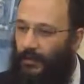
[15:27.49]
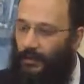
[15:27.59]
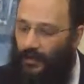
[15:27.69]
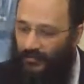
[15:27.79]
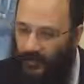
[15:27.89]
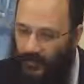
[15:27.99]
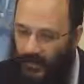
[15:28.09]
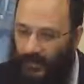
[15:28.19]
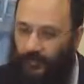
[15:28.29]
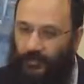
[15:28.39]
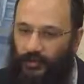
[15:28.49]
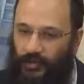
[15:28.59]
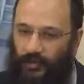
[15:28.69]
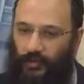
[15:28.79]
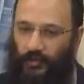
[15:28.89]
You have to be able to
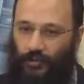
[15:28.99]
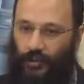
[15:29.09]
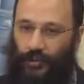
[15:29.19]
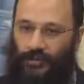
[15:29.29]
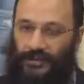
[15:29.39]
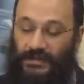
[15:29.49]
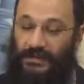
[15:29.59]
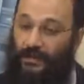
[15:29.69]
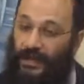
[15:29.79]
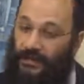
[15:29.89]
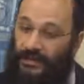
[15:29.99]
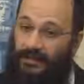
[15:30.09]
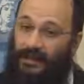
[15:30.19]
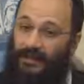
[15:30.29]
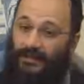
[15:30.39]
control your emotions. Sometimes in the
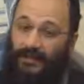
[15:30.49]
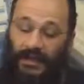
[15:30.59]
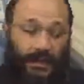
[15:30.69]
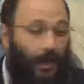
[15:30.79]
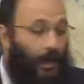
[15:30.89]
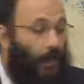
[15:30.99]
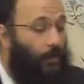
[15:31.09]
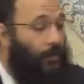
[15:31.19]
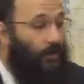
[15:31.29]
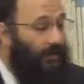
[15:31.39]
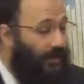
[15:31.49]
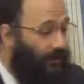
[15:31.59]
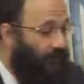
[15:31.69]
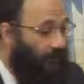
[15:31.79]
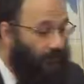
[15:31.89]
middle of the day, we're going to get
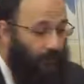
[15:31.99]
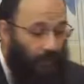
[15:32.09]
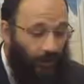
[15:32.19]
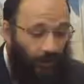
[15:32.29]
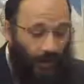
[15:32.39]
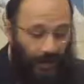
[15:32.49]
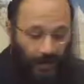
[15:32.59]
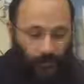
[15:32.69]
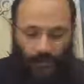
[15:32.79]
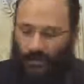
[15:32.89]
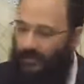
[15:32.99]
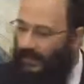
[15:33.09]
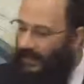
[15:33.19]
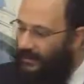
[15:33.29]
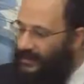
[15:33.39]
a phone call and we're going to
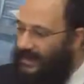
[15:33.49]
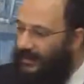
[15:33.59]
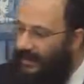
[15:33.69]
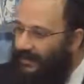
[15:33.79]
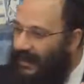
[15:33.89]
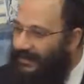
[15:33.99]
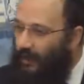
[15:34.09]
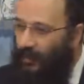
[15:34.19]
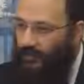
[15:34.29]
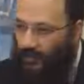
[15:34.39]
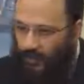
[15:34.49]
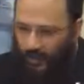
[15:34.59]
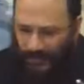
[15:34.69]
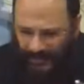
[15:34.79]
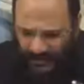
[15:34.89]
get upset, and that's going to
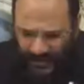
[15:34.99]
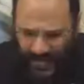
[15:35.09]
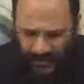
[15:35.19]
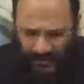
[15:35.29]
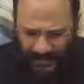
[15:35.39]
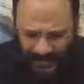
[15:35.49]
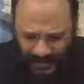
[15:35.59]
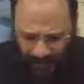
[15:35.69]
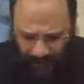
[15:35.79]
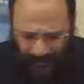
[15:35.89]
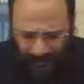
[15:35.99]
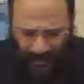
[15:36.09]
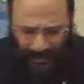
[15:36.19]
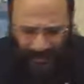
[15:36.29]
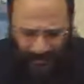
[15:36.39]
catch us and it's going
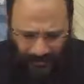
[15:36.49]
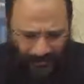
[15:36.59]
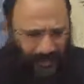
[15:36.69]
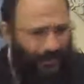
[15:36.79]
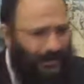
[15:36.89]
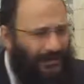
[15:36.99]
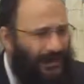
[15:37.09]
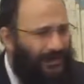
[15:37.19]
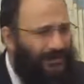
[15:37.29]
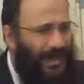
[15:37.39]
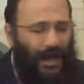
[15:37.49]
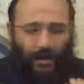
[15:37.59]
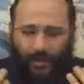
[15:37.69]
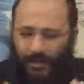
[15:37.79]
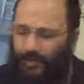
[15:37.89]
to irritate us.
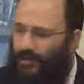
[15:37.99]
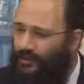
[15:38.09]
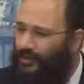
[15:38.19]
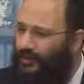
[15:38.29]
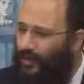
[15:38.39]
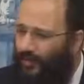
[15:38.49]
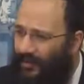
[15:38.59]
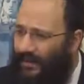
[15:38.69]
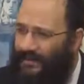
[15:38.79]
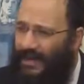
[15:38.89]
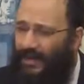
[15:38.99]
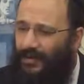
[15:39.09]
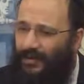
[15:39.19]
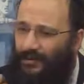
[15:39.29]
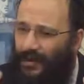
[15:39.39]
How do you control this? How
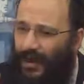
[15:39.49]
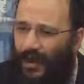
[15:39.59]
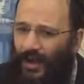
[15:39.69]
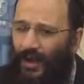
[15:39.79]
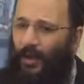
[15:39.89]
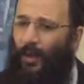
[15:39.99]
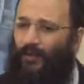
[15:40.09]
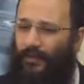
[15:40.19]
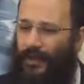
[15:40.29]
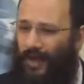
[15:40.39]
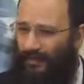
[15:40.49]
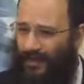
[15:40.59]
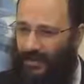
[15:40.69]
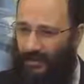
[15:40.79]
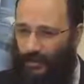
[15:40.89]
do you overcome
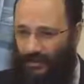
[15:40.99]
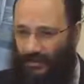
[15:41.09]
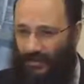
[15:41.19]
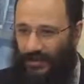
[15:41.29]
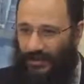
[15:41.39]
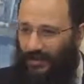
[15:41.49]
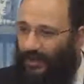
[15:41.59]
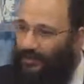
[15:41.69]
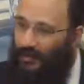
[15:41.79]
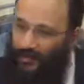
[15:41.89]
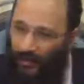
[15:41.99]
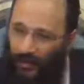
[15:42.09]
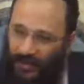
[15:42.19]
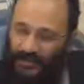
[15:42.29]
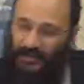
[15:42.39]
the emotion, not to go to
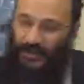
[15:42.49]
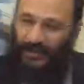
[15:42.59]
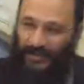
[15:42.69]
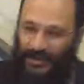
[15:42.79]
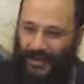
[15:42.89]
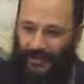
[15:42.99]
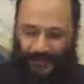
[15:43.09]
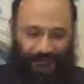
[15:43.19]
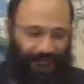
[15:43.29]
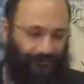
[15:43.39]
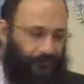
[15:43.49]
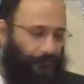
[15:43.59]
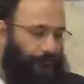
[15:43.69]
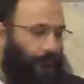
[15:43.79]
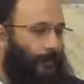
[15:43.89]
one extreme or the other?
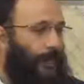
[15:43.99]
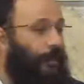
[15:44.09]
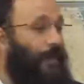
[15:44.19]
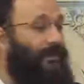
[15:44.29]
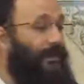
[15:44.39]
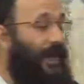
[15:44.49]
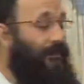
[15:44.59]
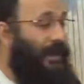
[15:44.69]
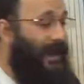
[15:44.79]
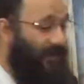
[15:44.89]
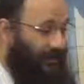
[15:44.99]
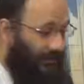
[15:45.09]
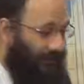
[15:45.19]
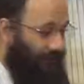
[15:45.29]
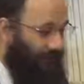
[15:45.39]
You have to have an
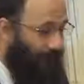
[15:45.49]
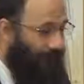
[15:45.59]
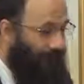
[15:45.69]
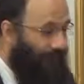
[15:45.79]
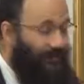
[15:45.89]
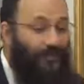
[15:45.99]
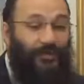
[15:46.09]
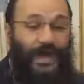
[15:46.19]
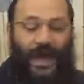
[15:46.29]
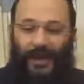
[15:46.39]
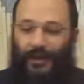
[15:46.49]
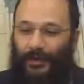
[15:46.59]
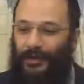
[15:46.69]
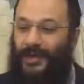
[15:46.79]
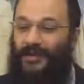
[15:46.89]
anchor. The
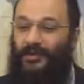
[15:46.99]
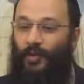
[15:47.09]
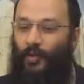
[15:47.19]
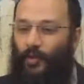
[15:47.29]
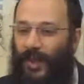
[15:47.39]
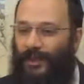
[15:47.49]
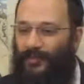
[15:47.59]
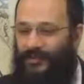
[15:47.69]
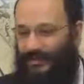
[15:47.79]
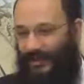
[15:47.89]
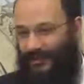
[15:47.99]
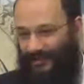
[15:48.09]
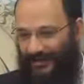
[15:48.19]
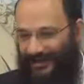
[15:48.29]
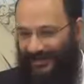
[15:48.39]
anchor is the way you start
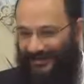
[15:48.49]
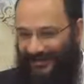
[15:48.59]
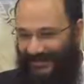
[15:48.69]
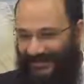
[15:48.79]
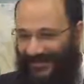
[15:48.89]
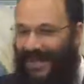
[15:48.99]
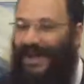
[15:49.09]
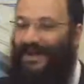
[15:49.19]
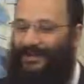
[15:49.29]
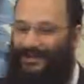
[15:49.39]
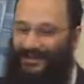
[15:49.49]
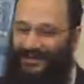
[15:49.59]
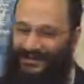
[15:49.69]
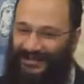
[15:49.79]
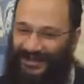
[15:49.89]
your day. How do we
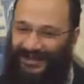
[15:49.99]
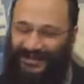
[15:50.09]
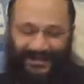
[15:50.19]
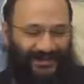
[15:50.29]
start our day?